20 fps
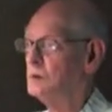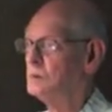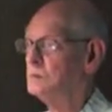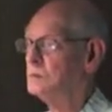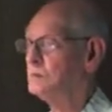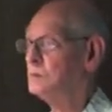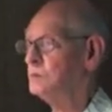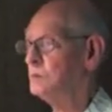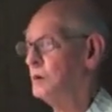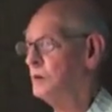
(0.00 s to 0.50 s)

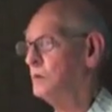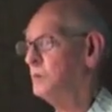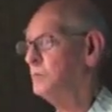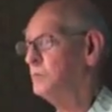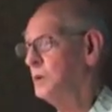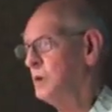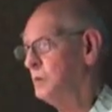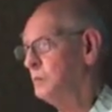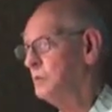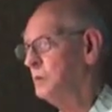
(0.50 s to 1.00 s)
So
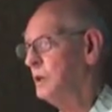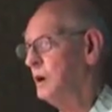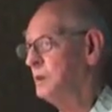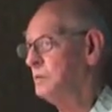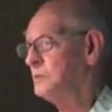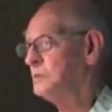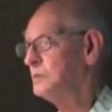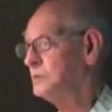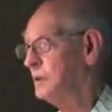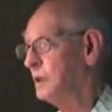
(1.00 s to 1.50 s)
people I
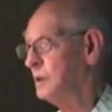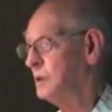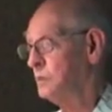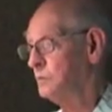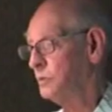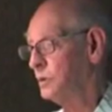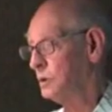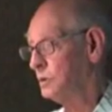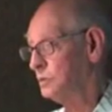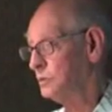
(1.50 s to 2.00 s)
was selling
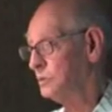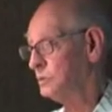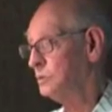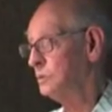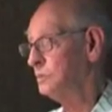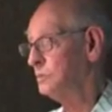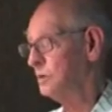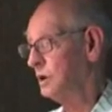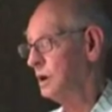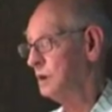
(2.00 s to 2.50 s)
birds
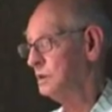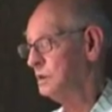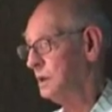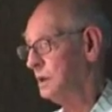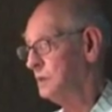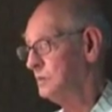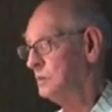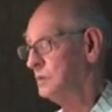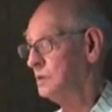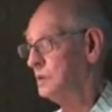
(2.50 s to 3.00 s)
to brought
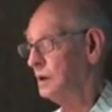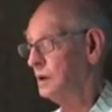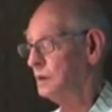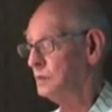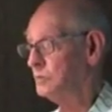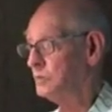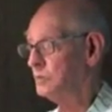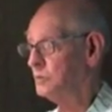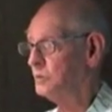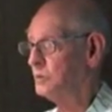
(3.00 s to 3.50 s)
David
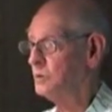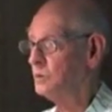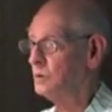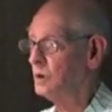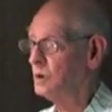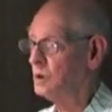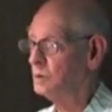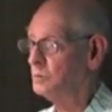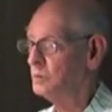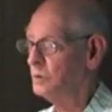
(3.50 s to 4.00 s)
down from
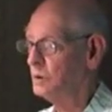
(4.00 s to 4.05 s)
Puyallup,